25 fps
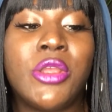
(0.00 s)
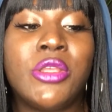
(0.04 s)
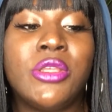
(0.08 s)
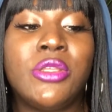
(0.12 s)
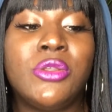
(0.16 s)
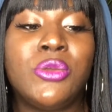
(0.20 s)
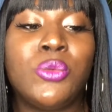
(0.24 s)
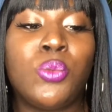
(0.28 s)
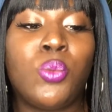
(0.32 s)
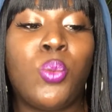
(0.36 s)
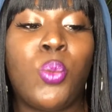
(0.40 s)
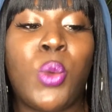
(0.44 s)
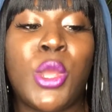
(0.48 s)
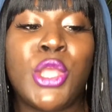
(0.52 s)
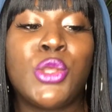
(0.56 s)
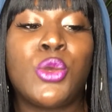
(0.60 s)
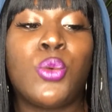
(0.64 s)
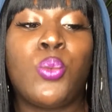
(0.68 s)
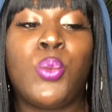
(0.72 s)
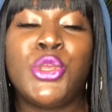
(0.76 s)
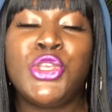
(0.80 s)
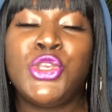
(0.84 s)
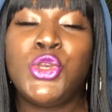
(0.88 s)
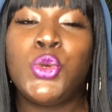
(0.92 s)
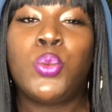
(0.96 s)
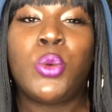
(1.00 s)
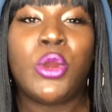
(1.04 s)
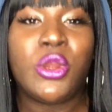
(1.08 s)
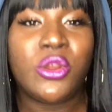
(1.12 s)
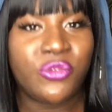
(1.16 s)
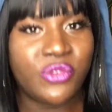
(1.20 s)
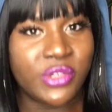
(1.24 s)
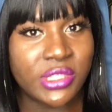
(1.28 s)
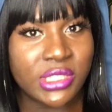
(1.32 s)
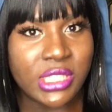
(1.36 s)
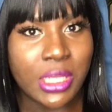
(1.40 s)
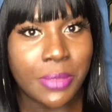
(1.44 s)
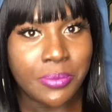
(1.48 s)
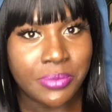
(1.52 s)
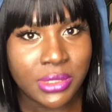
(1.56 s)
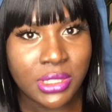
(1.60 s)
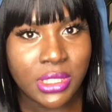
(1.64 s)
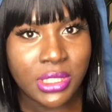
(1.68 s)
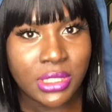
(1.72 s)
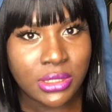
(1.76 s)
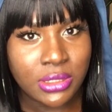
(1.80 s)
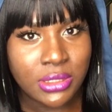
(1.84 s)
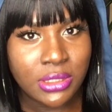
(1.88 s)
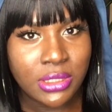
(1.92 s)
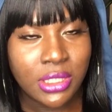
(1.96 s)
when when you work for
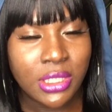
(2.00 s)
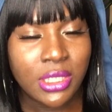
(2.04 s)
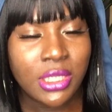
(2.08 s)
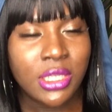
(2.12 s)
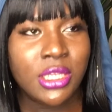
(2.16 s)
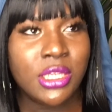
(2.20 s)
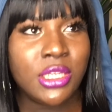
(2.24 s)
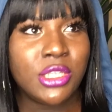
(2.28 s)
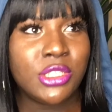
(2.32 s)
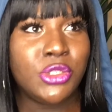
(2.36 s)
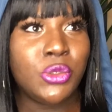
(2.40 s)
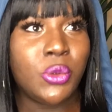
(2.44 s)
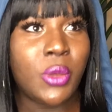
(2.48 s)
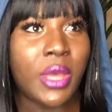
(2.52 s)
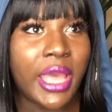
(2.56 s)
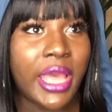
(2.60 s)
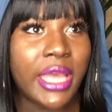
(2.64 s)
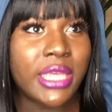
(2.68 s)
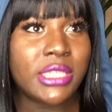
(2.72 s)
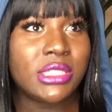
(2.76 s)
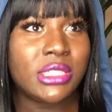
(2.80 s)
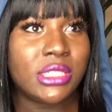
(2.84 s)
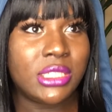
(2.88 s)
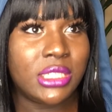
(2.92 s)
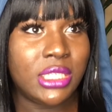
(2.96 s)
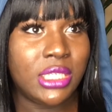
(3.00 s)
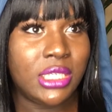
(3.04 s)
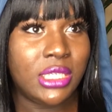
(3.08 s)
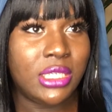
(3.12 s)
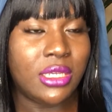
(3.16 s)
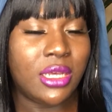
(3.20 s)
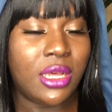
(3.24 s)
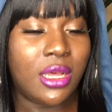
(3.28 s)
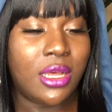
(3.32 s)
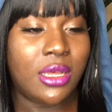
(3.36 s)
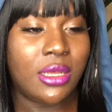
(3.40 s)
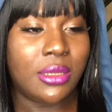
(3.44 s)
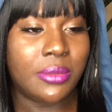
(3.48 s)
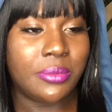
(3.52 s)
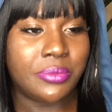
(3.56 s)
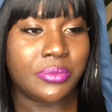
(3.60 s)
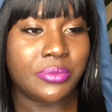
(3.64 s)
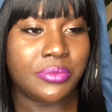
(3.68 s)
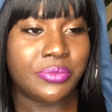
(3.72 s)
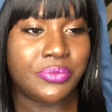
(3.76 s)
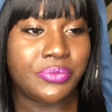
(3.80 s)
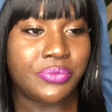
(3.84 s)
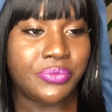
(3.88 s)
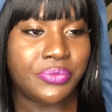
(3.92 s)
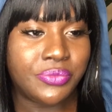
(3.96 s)
something, you actually
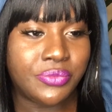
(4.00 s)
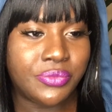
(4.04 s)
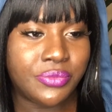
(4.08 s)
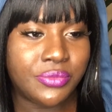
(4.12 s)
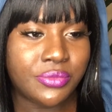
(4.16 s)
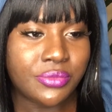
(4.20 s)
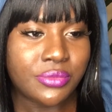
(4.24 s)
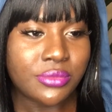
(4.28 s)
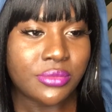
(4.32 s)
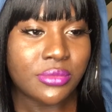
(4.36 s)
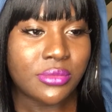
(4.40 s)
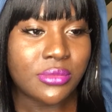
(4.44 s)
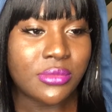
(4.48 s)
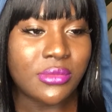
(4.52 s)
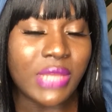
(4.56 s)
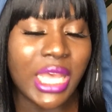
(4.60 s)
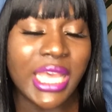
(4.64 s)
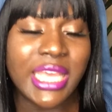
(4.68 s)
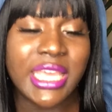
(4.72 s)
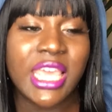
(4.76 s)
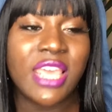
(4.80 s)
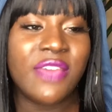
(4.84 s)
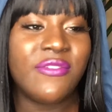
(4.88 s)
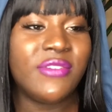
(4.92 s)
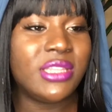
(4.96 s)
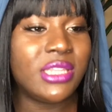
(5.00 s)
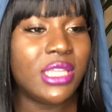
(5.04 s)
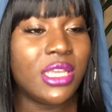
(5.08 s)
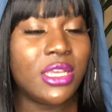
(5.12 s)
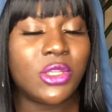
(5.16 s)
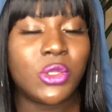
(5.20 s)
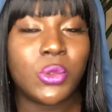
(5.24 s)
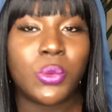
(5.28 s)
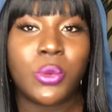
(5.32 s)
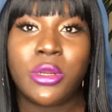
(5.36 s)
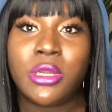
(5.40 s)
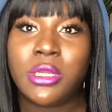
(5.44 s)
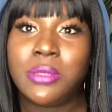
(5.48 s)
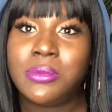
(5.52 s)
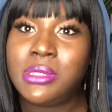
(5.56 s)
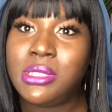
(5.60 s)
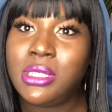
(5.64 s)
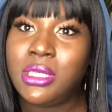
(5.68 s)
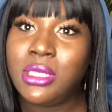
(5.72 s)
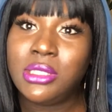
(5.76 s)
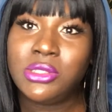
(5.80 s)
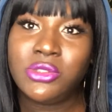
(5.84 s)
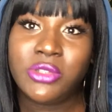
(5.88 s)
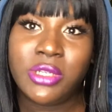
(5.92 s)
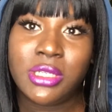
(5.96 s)
um, I can't even think of the word. I'm sitting
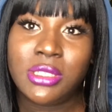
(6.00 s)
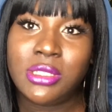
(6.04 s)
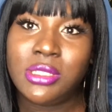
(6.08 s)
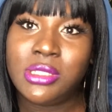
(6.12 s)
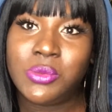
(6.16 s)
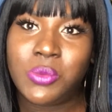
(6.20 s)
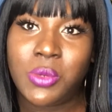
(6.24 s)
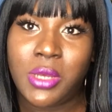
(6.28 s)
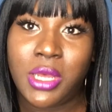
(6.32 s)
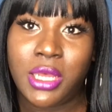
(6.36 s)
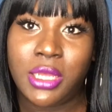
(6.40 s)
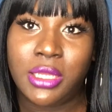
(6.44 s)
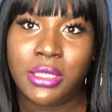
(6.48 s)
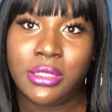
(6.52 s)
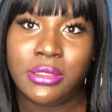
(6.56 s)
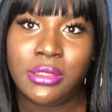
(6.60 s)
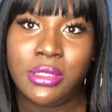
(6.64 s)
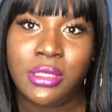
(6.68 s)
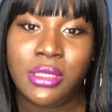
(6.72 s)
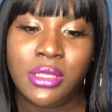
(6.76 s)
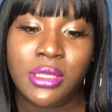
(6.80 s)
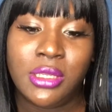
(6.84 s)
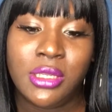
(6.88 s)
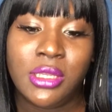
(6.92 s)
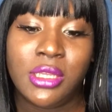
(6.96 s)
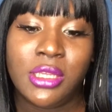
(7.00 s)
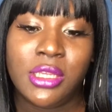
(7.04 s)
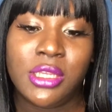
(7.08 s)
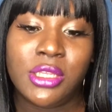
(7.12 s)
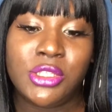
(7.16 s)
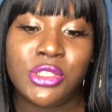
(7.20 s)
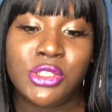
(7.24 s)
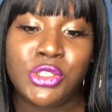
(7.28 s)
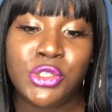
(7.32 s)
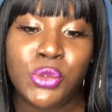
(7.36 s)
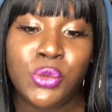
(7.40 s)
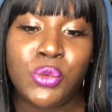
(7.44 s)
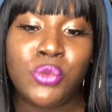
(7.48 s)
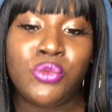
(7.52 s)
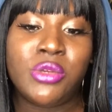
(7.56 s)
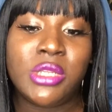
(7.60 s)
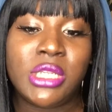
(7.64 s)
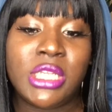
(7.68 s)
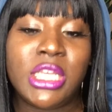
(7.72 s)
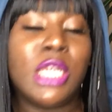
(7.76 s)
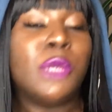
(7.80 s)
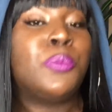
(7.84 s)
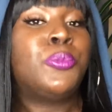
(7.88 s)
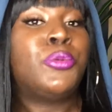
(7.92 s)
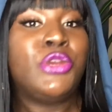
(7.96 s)
here drinking this wine you really
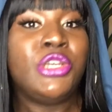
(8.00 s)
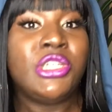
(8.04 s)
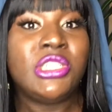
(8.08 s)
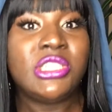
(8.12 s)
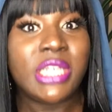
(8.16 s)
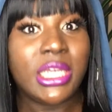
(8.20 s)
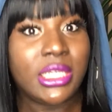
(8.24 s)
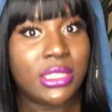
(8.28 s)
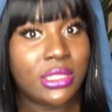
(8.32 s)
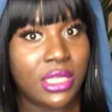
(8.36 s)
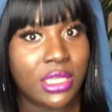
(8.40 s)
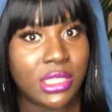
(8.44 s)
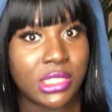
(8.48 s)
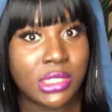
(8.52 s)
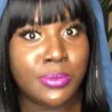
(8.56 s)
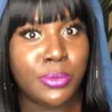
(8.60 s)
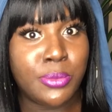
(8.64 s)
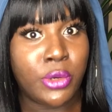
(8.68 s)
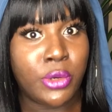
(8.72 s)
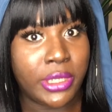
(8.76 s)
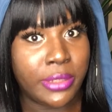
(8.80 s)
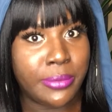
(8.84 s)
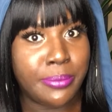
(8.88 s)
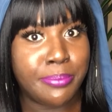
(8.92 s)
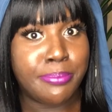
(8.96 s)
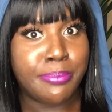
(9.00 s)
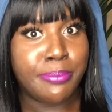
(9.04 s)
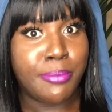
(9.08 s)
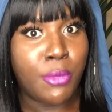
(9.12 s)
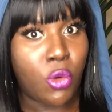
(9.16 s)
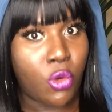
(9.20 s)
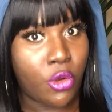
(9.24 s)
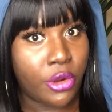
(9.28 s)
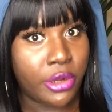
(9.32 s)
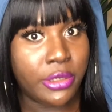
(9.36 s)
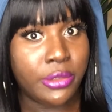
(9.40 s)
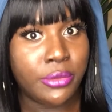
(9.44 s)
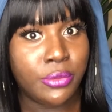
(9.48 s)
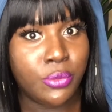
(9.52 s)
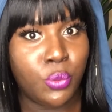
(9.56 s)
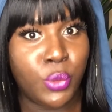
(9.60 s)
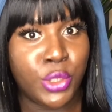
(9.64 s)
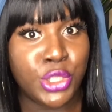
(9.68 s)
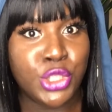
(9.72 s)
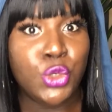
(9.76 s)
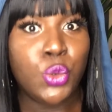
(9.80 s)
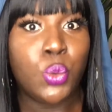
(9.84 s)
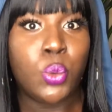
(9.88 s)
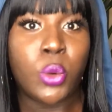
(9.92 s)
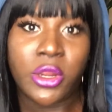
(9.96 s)
appreciate things more. When
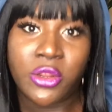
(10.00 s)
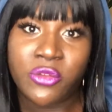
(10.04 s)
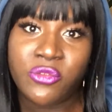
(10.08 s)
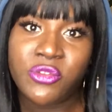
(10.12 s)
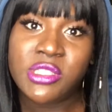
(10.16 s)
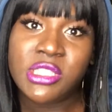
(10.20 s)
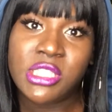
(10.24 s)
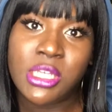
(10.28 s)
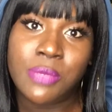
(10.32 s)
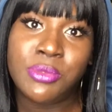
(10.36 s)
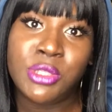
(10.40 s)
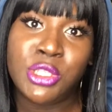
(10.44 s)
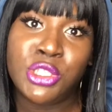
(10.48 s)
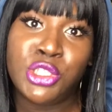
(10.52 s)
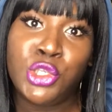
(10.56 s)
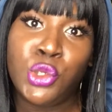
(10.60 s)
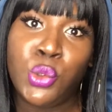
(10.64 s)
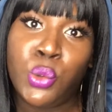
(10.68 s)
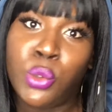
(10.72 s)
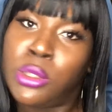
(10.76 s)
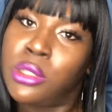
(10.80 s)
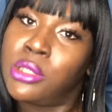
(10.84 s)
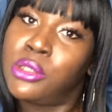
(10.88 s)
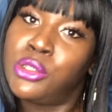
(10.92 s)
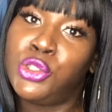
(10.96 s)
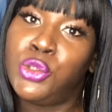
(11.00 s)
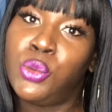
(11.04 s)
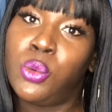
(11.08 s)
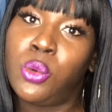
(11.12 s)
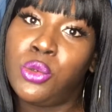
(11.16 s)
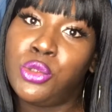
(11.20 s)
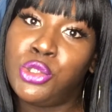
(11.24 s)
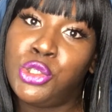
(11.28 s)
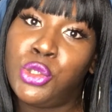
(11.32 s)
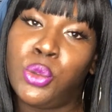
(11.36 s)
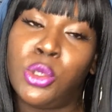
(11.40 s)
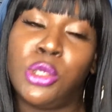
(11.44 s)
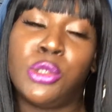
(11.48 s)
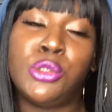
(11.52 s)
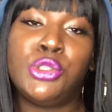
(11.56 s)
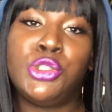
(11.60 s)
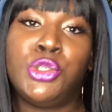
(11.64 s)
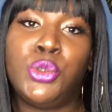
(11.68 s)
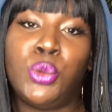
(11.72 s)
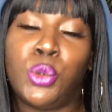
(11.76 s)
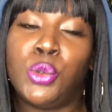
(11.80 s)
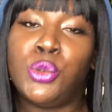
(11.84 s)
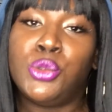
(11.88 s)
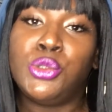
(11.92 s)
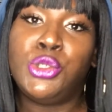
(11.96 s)
you work for something, you uh, you you uh,
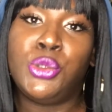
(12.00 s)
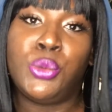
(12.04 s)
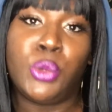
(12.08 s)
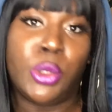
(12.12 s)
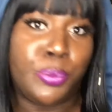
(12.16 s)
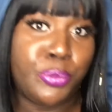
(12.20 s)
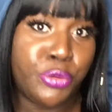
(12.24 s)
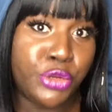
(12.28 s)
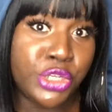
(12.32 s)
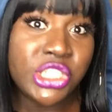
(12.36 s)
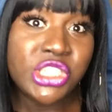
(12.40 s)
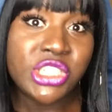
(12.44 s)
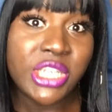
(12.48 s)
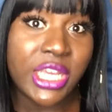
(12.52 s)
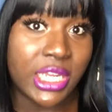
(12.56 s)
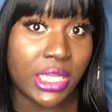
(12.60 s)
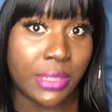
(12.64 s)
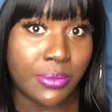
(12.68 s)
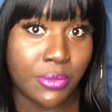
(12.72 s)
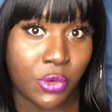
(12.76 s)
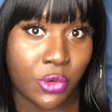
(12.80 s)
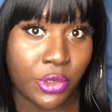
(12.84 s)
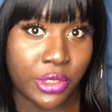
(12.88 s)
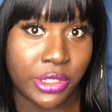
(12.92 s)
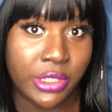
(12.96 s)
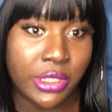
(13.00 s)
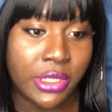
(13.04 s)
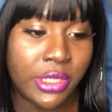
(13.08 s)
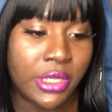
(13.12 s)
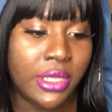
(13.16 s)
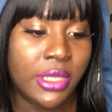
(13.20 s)
you you appreciate it more.